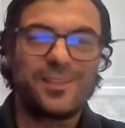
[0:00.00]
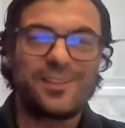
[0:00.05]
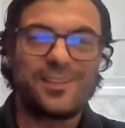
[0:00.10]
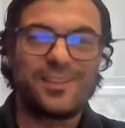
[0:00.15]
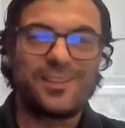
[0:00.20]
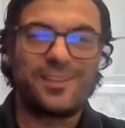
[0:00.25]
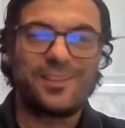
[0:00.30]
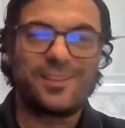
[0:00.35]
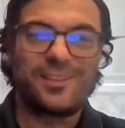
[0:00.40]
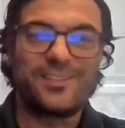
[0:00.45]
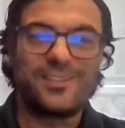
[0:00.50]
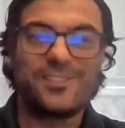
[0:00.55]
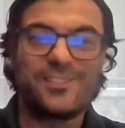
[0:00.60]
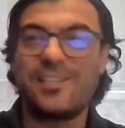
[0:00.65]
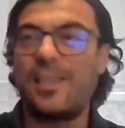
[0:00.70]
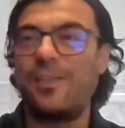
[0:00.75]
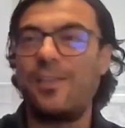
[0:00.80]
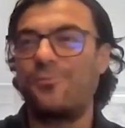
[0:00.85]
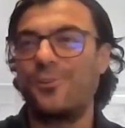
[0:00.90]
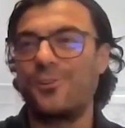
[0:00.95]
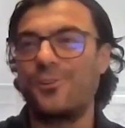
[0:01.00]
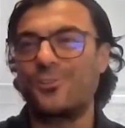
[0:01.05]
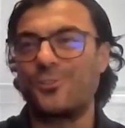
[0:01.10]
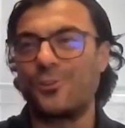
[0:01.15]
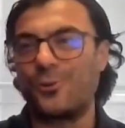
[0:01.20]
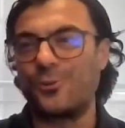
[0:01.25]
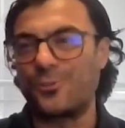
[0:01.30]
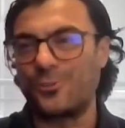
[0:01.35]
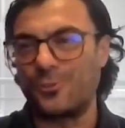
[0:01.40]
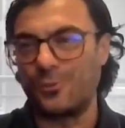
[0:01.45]
a safer
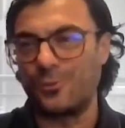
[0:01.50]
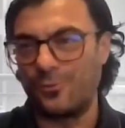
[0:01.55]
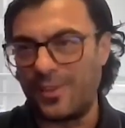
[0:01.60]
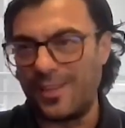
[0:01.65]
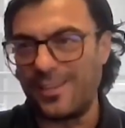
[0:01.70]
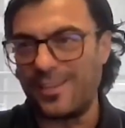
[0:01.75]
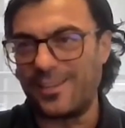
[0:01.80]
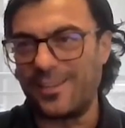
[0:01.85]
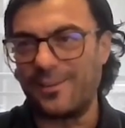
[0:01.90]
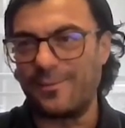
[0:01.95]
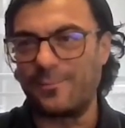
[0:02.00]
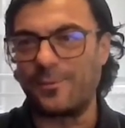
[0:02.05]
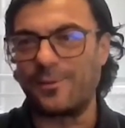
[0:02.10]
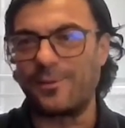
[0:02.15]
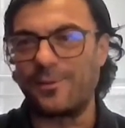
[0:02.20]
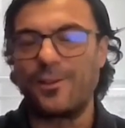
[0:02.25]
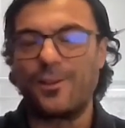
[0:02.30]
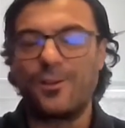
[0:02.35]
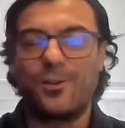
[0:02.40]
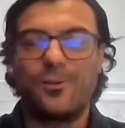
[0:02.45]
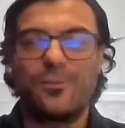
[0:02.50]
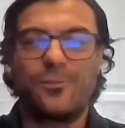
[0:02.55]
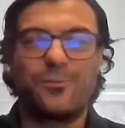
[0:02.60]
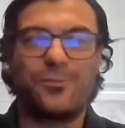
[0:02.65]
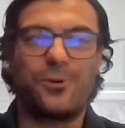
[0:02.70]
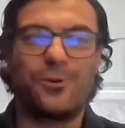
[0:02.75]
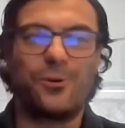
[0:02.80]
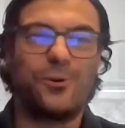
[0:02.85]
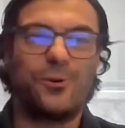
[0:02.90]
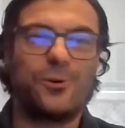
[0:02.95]
source of income
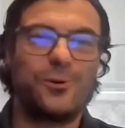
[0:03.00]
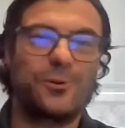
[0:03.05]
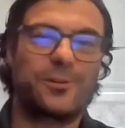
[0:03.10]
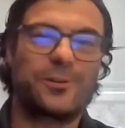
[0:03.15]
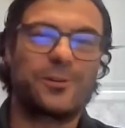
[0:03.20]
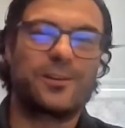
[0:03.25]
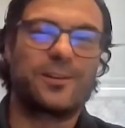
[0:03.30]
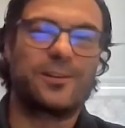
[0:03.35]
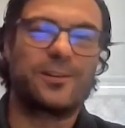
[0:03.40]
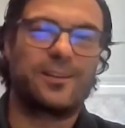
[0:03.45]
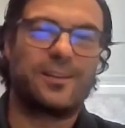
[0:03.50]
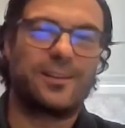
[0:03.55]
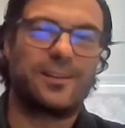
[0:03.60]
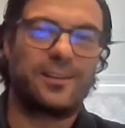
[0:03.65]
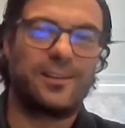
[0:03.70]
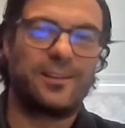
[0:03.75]
for